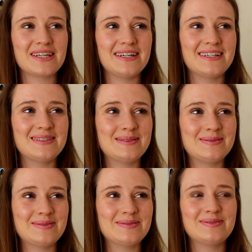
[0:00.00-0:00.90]

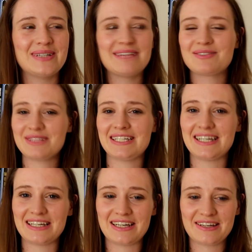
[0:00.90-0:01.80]
When I was reading
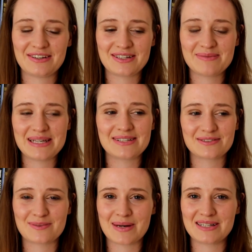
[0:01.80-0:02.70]
it, to me it
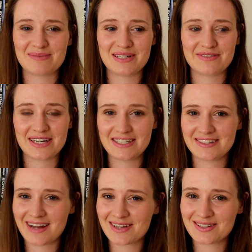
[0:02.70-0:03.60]
sort of reminded me of that
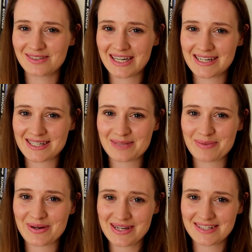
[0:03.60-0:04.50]
international kid
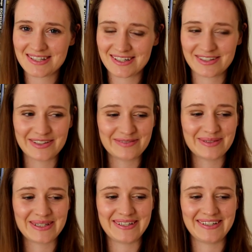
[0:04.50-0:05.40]
experience that a lot of
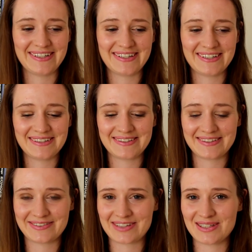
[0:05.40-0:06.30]
my
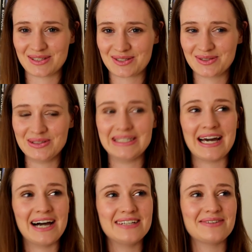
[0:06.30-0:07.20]
sort of friends at school
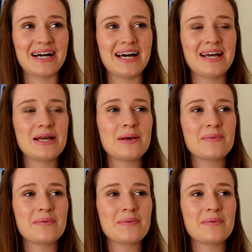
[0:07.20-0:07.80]
had, where